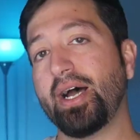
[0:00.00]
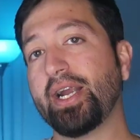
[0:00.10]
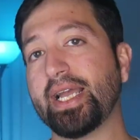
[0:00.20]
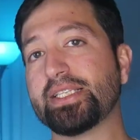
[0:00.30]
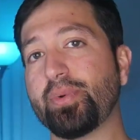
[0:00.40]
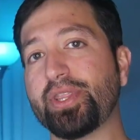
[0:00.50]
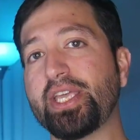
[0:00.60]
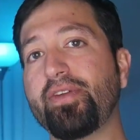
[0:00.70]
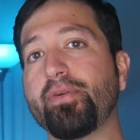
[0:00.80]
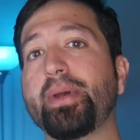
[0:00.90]
Alright guys, I want to
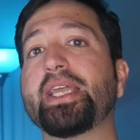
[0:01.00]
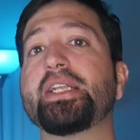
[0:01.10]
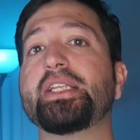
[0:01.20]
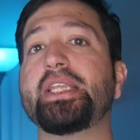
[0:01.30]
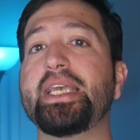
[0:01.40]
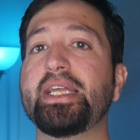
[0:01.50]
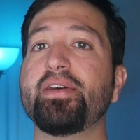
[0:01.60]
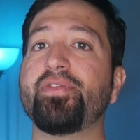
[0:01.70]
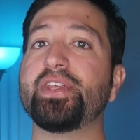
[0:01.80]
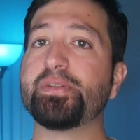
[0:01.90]
thank you for making it to the end
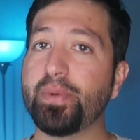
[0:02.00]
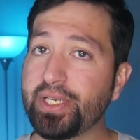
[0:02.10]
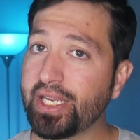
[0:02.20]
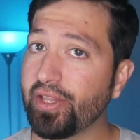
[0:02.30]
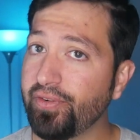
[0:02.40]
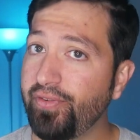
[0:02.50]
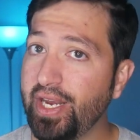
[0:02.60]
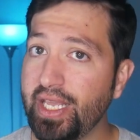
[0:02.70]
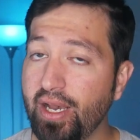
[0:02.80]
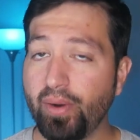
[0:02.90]
of this particular
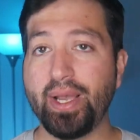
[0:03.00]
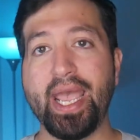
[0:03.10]
video,